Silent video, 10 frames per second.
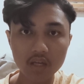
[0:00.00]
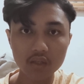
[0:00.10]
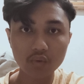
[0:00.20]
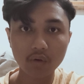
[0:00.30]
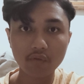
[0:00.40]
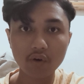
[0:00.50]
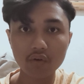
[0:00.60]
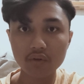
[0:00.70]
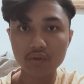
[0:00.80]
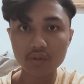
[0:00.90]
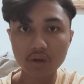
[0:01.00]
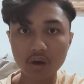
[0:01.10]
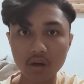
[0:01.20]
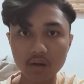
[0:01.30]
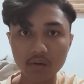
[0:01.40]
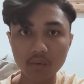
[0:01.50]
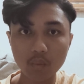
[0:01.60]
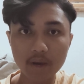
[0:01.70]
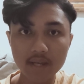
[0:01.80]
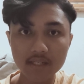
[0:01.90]
His work focuses on the
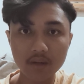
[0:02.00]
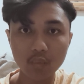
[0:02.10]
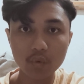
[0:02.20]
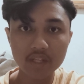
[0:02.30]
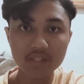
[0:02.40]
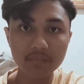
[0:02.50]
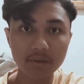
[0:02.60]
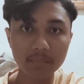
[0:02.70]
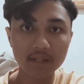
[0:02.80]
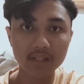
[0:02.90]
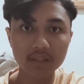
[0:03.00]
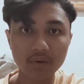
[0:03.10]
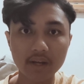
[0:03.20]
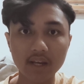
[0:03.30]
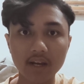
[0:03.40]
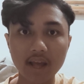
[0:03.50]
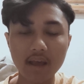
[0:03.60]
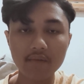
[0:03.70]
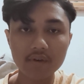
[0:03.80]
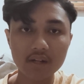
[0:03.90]
ways in which people interact in
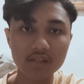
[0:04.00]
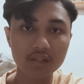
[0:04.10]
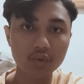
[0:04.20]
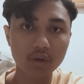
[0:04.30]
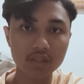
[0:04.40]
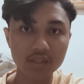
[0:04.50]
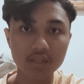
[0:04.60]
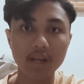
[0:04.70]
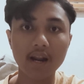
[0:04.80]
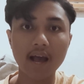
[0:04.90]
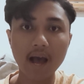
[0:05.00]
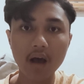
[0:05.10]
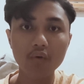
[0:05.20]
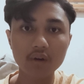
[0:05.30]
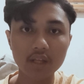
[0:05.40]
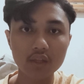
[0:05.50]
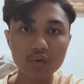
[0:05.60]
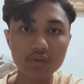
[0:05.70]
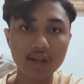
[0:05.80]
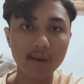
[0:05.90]
everyday situations and how they
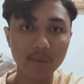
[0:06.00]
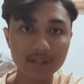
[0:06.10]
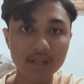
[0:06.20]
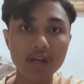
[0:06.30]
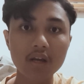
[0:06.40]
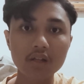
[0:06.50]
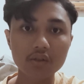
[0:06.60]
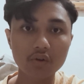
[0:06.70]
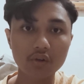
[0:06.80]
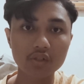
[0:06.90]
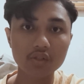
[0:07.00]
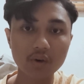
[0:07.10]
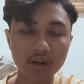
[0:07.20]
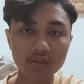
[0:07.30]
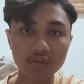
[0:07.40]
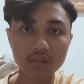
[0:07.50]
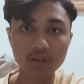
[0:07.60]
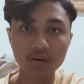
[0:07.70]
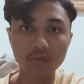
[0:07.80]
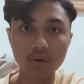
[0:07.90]
use language to construct
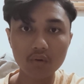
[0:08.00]
social